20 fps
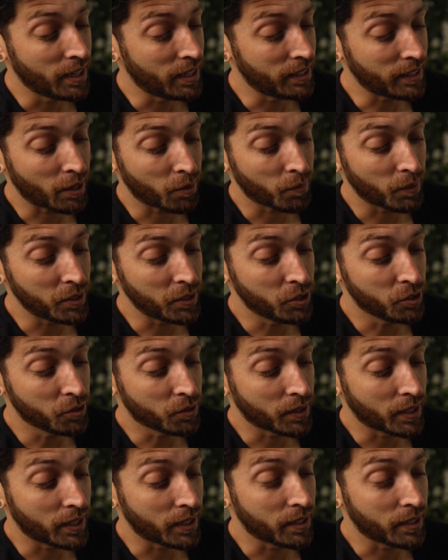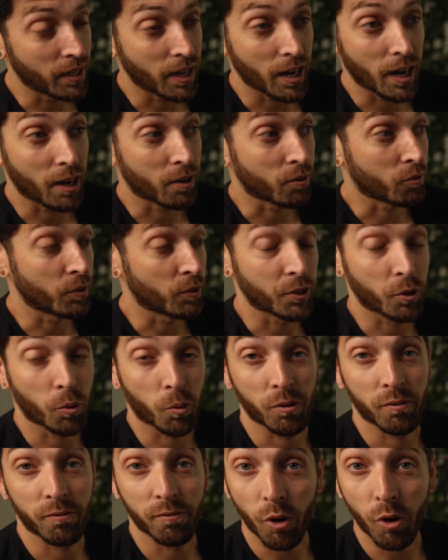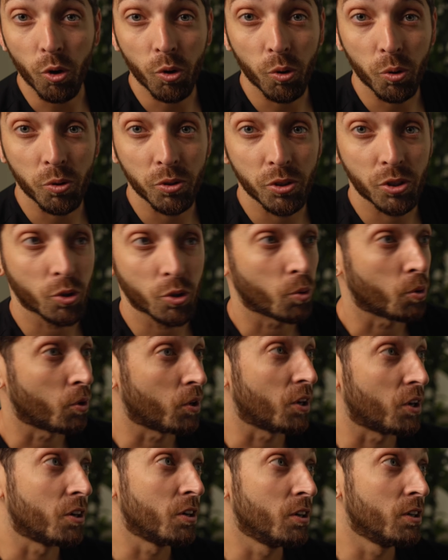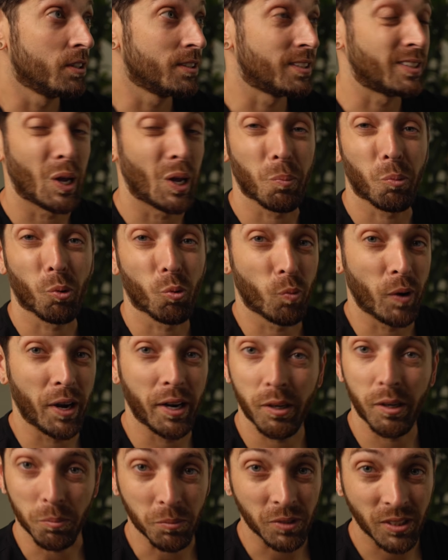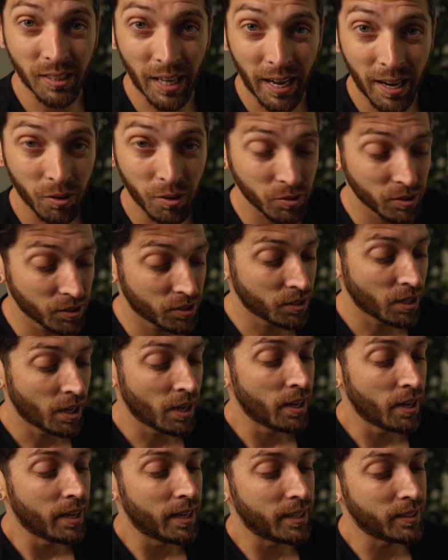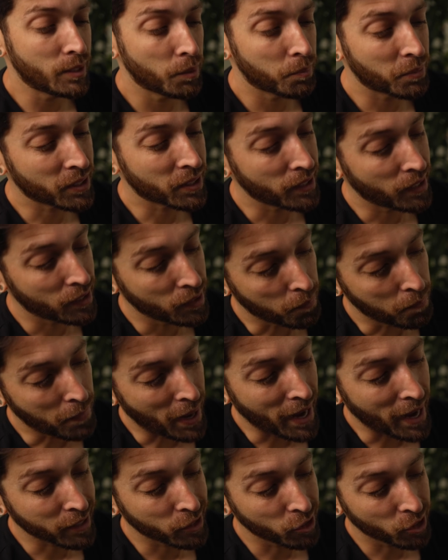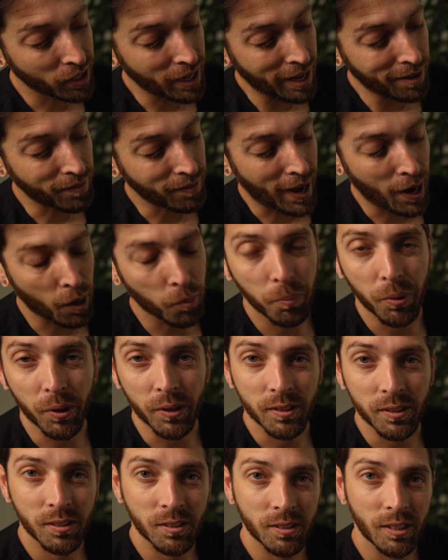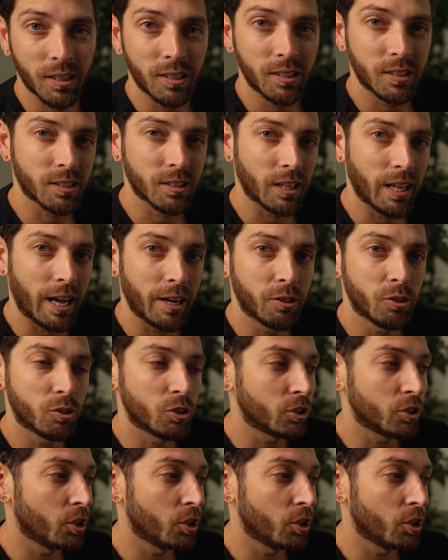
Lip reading: and that way you can record vocals or sample random sounds. And typically on the back, you're gonna have outputs and these allow you to